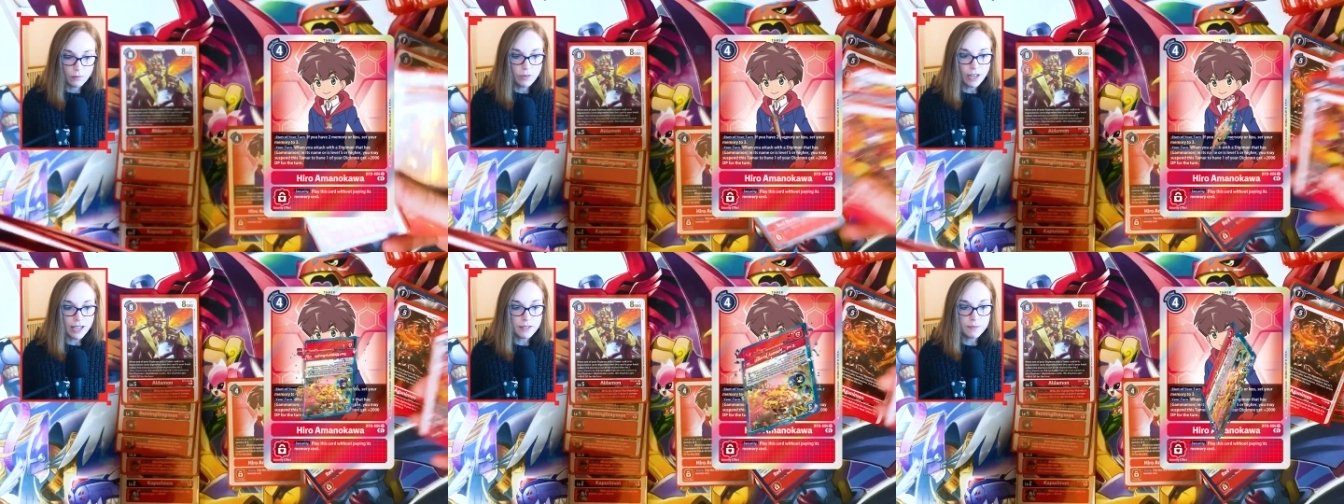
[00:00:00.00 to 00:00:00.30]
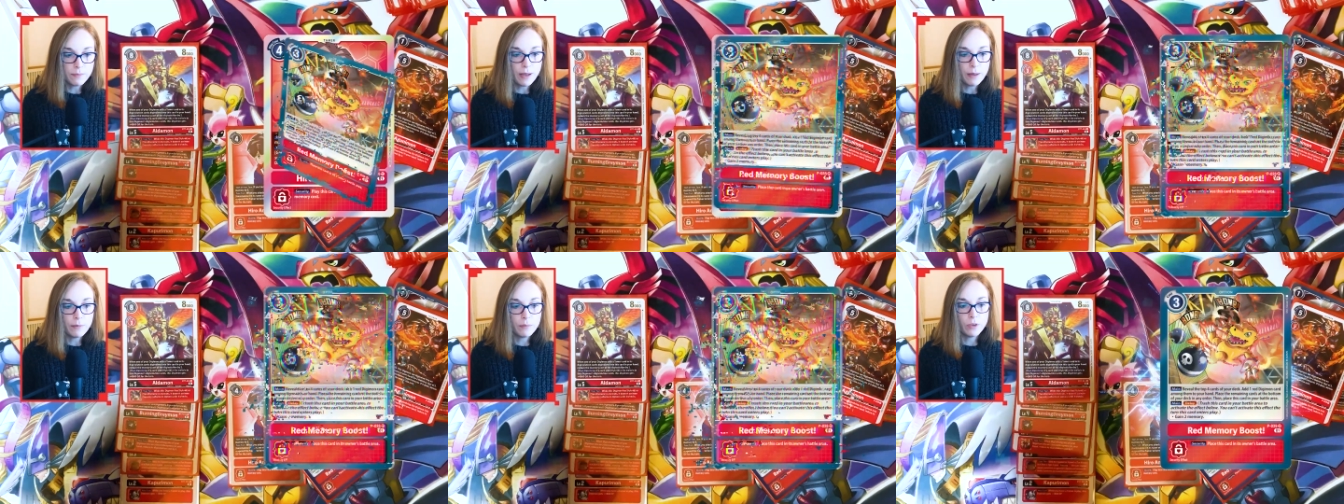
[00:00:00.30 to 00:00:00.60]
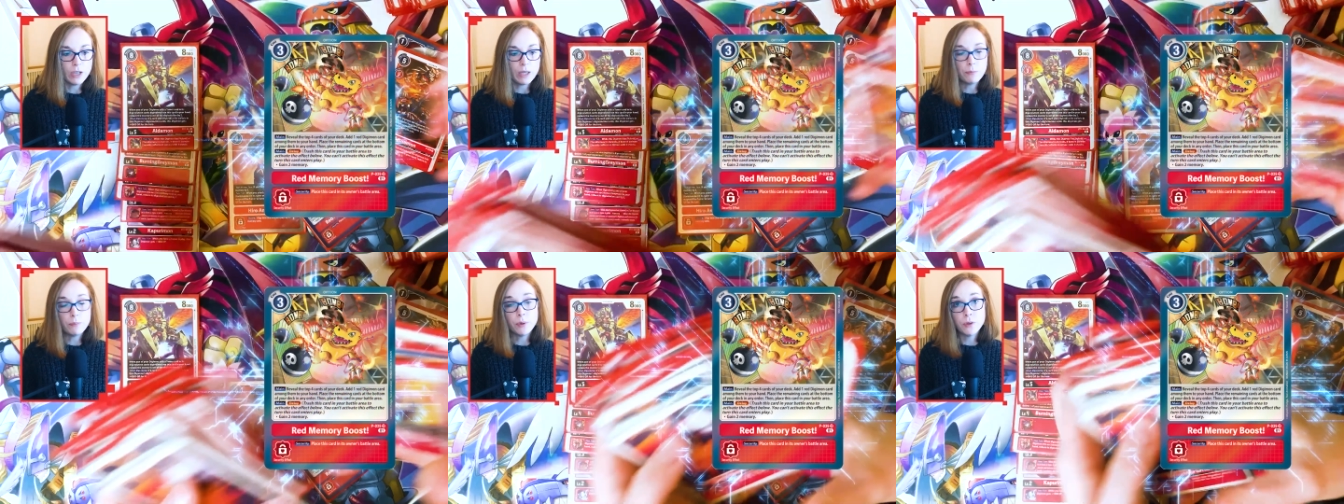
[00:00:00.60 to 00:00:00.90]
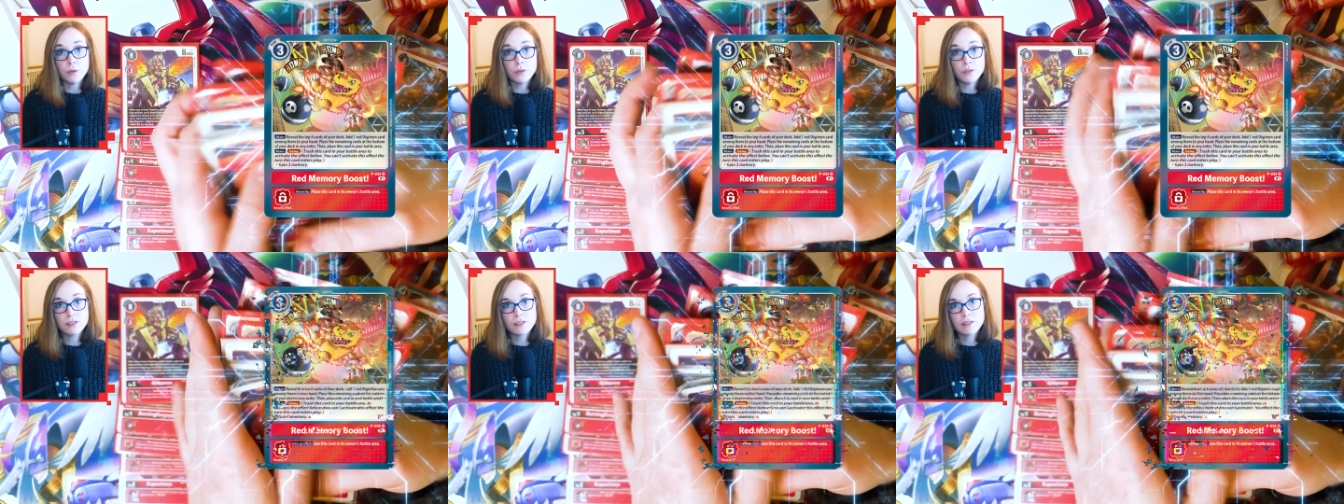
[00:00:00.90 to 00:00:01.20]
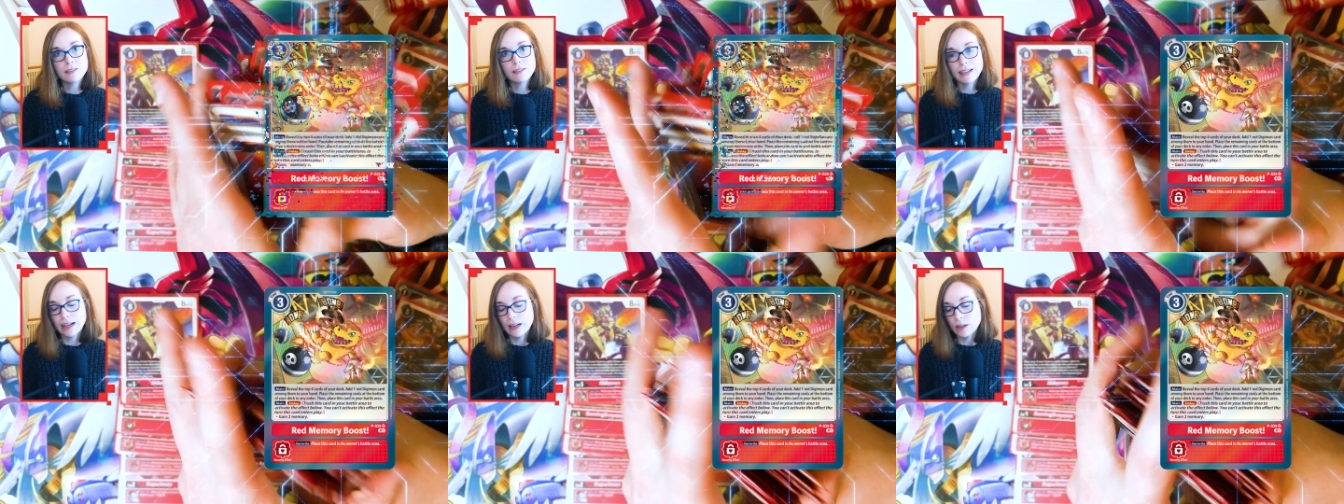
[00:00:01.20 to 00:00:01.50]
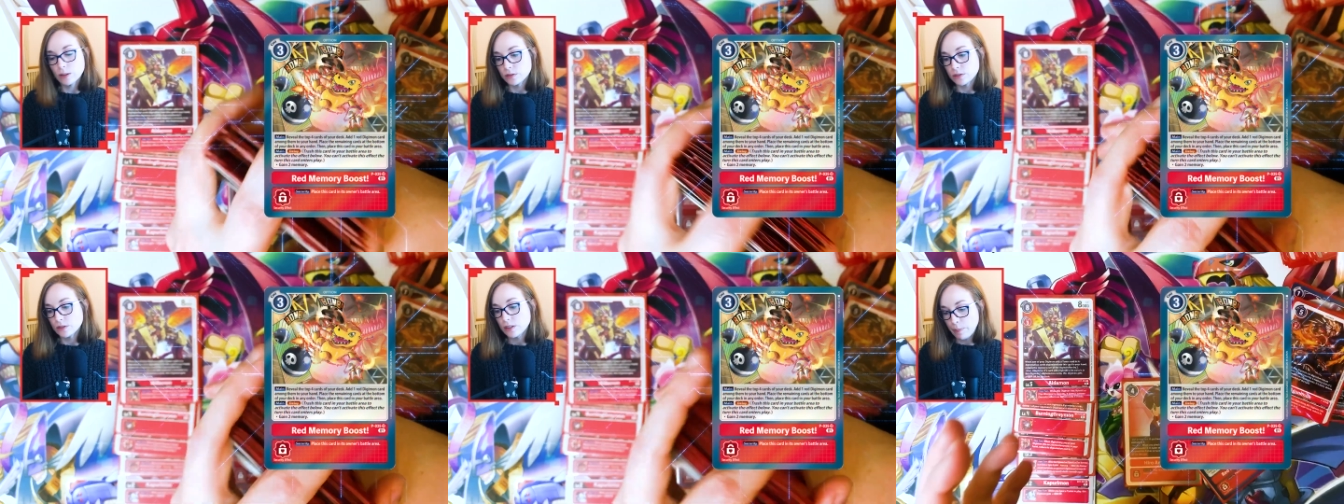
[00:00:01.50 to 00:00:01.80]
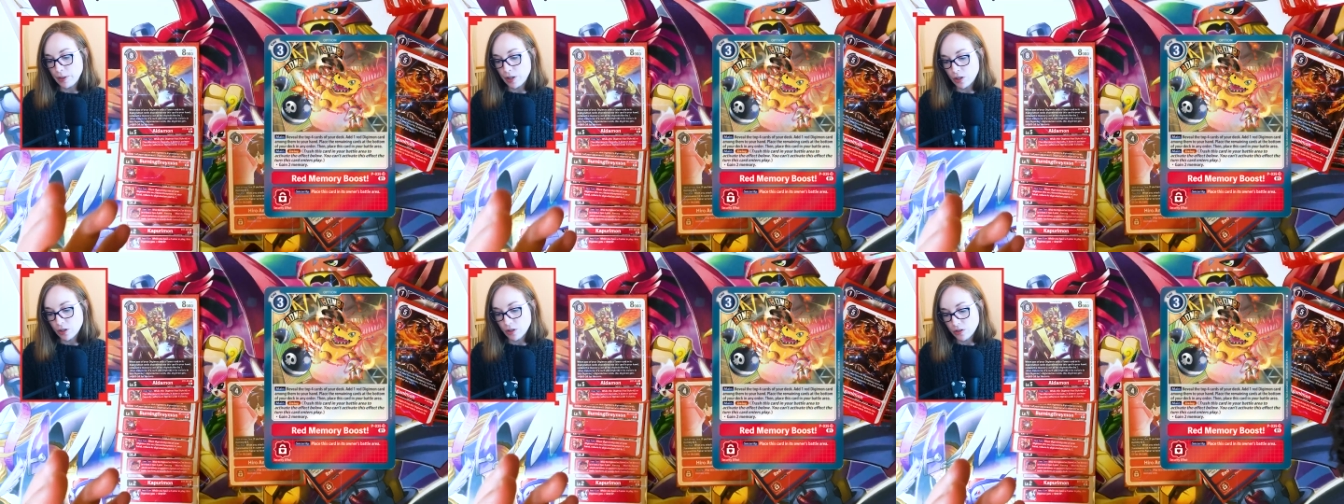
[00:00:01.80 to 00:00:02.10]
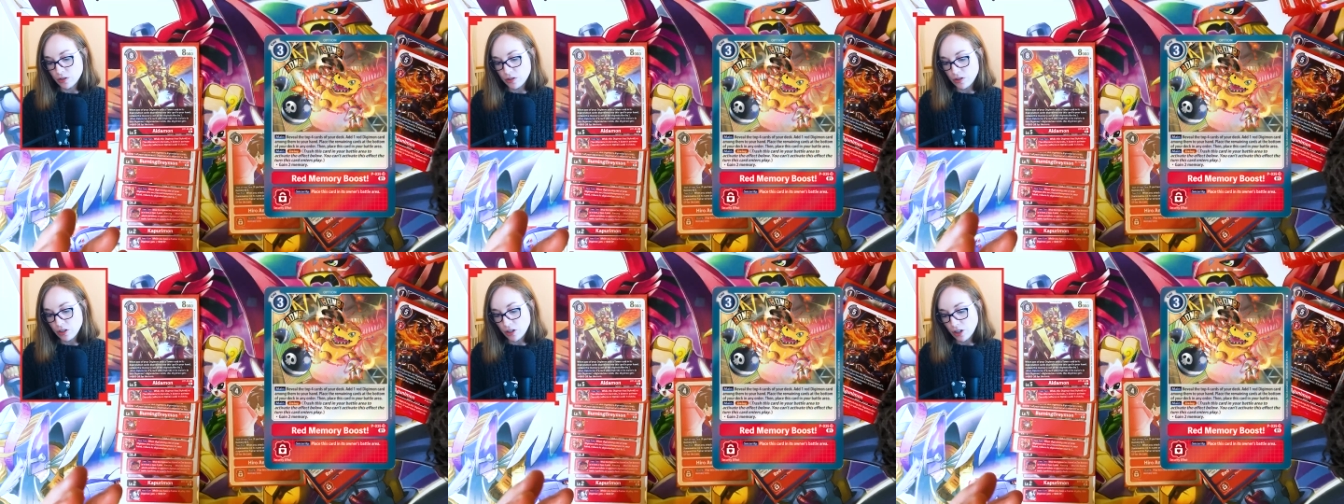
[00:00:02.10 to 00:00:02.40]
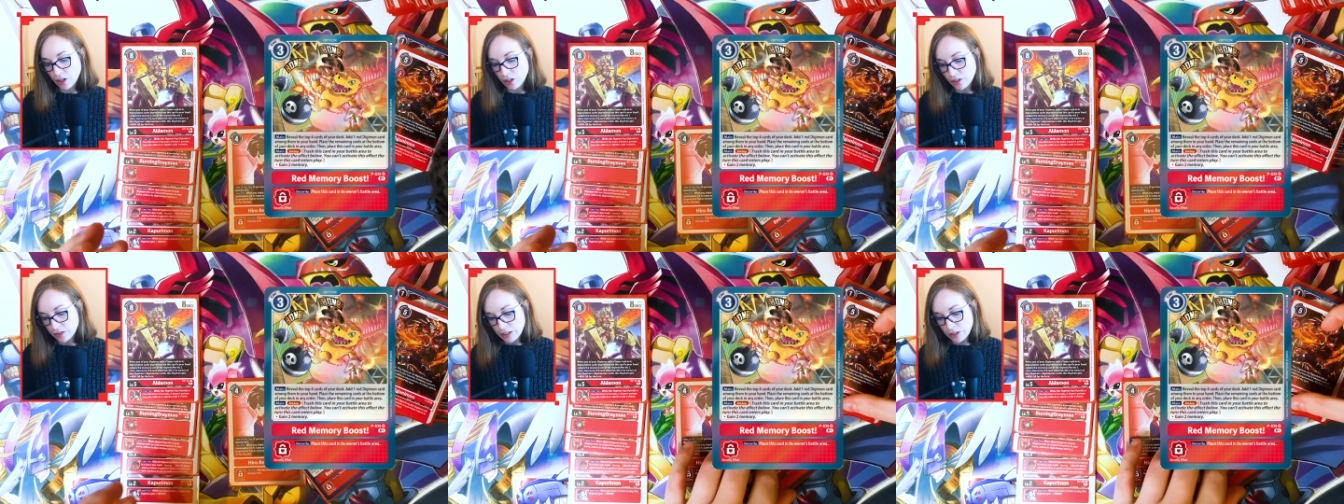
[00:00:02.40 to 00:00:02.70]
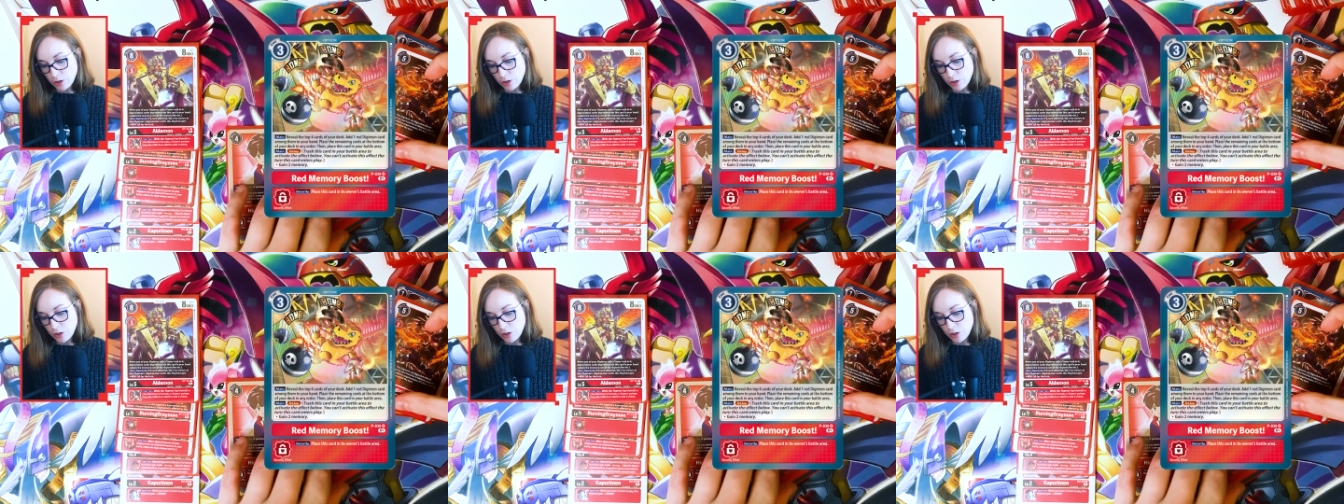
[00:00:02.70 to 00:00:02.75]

red memory boosts down because, you know,